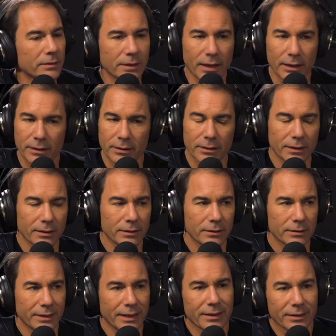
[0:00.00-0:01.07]
ton of, you,
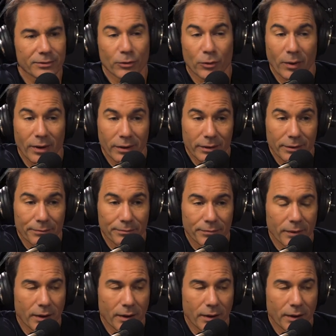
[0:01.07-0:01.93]
you take things for granted.